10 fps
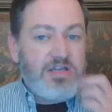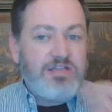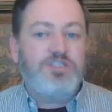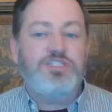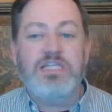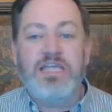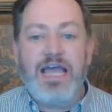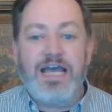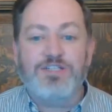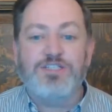She
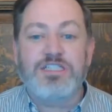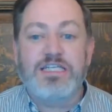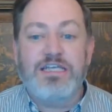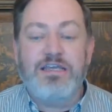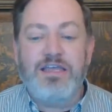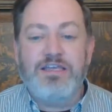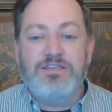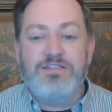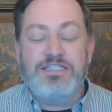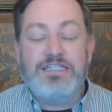actually
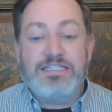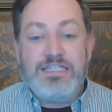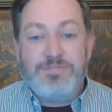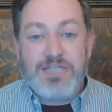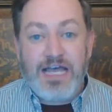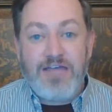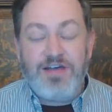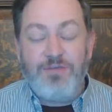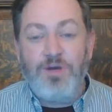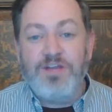did a deep dive
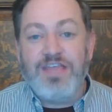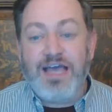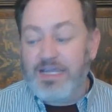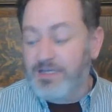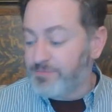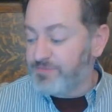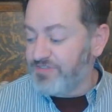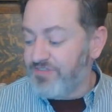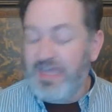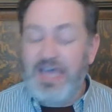on one of the items
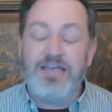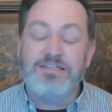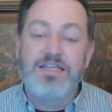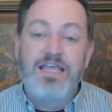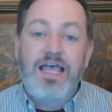that